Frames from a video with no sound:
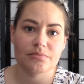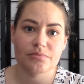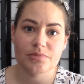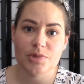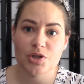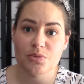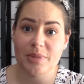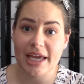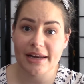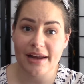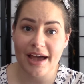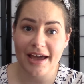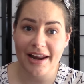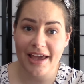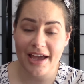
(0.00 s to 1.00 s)
you may
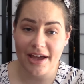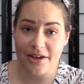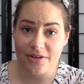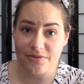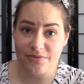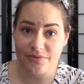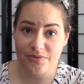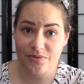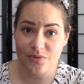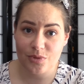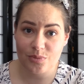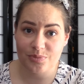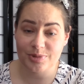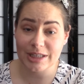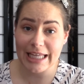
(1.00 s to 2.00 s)
not have
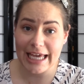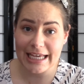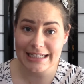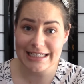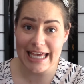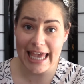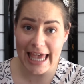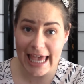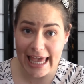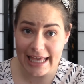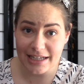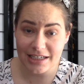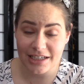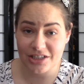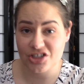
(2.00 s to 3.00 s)
planned
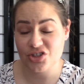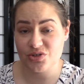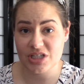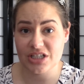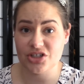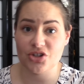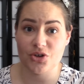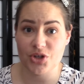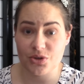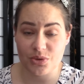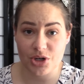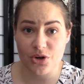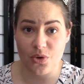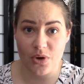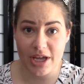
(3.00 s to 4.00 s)
ahead and you didn't know you were
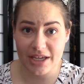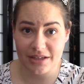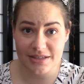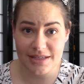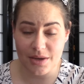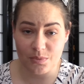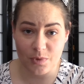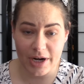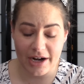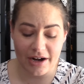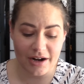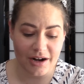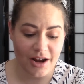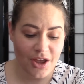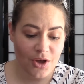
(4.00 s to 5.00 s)
going
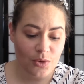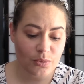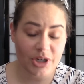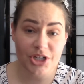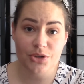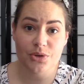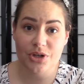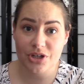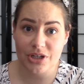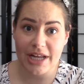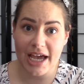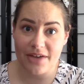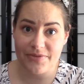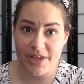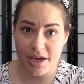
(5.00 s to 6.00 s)
somewhere where you could
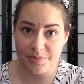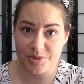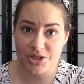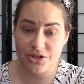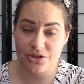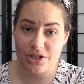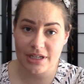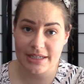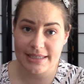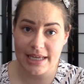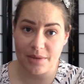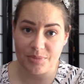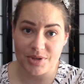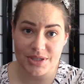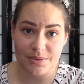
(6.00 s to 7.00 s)
have the opportunity to
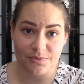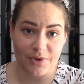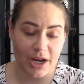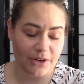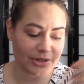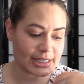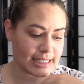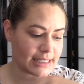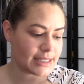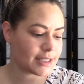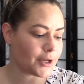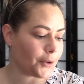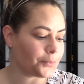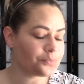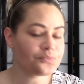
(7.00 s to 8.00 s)
sample some fragrances.
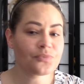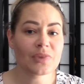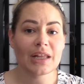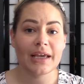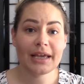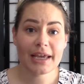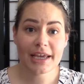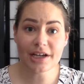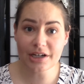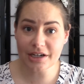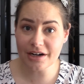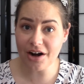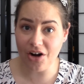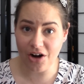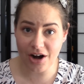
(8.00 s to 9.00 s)
So
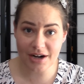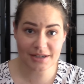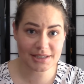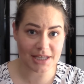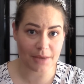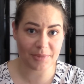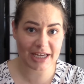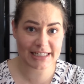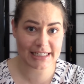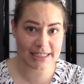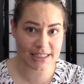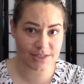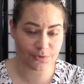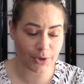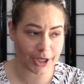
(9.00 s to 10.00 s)
here are some
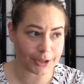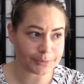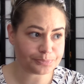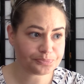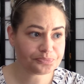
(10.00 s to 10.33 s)
ideas for you.